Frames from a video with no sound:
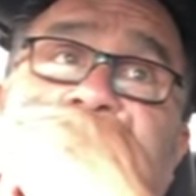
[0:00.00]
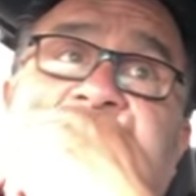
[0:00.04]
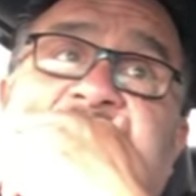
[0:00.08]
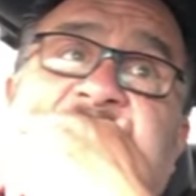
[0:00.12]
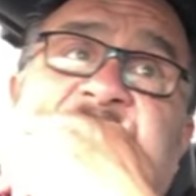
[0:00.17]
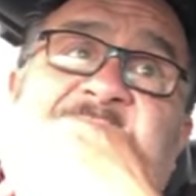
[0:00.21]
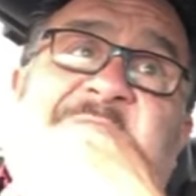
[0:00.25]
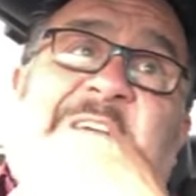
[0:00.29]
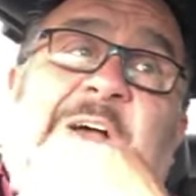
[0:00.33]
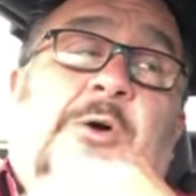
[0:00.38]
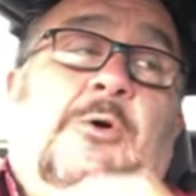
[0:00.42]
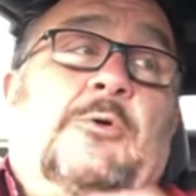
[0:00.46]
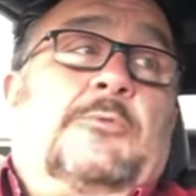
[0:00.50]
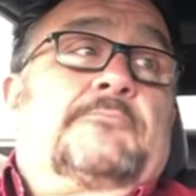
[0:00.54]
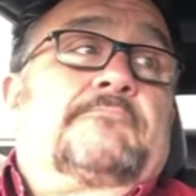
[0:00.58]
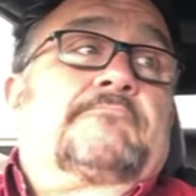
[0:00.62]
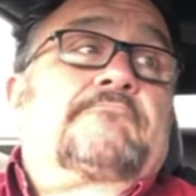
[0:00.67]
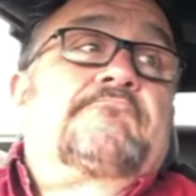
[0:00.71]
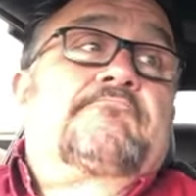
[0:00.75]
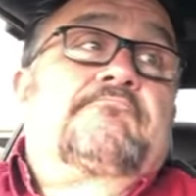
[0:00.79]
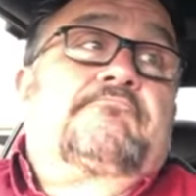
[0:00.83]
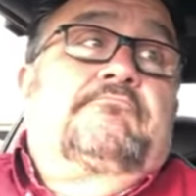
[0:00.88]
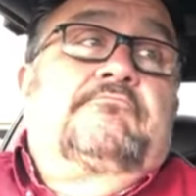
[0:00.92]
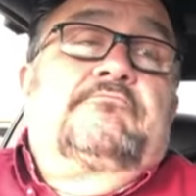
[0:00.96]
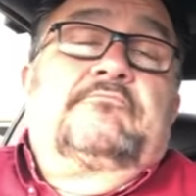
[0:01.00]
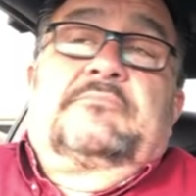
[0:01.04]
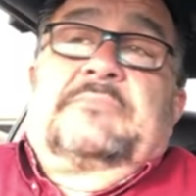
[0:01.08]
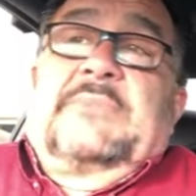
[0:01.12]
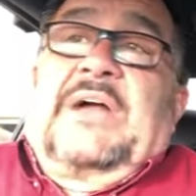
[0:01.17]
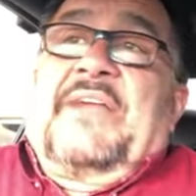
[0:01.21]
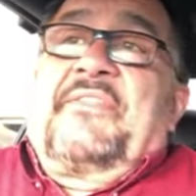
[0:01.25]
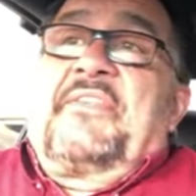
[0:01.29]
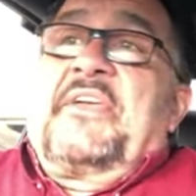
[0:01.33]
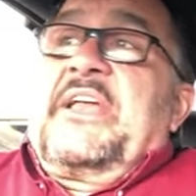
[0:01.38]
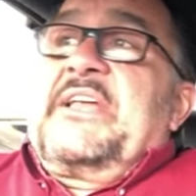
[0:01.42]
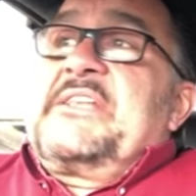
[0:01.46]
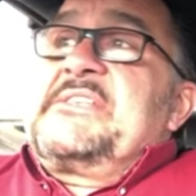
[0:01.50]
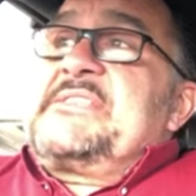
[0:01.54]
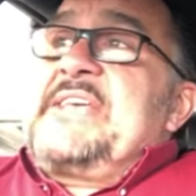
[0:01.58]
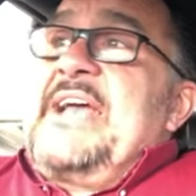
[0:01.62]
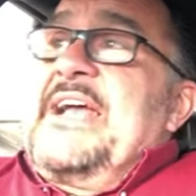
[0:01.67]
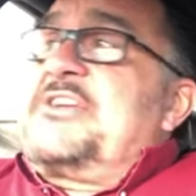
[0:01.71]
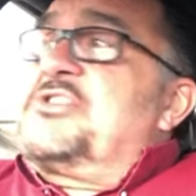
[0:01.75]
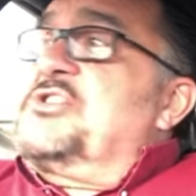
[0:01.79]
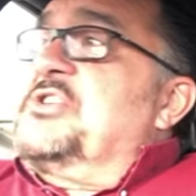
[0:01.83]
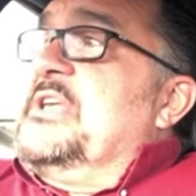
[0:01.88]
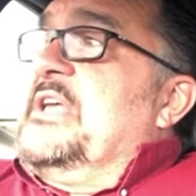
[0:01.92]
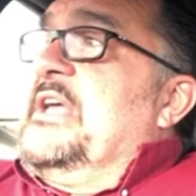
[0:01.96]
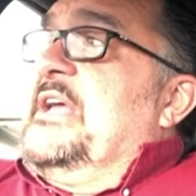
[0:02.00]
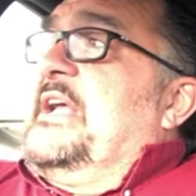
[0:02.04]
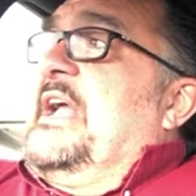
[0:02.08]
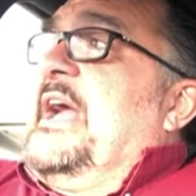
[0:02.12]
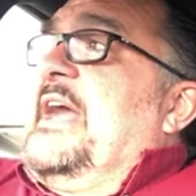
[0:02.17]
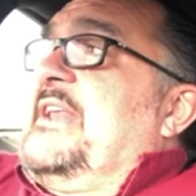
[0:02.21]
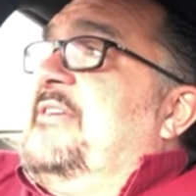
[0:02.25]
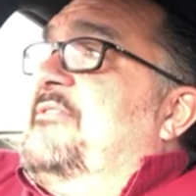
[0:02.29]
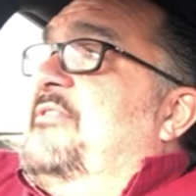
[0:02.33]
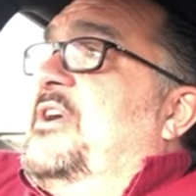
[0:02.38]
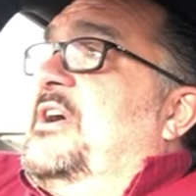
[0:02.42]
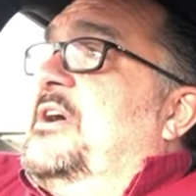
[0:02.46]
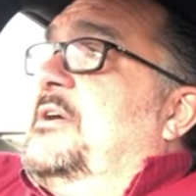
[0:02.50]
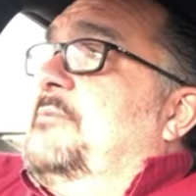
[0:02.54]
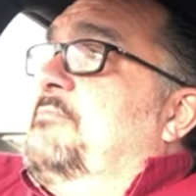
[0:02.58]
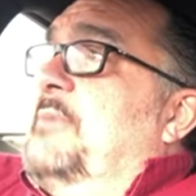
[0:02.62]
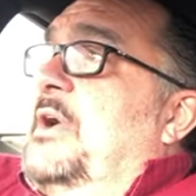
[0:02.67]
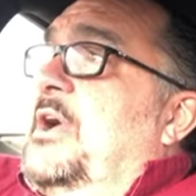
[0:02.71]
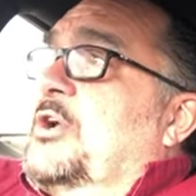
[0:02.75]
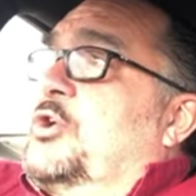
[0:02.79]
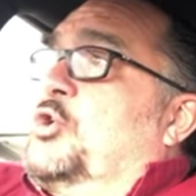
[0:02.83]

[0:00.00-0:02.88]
So I think it's actually a kind of a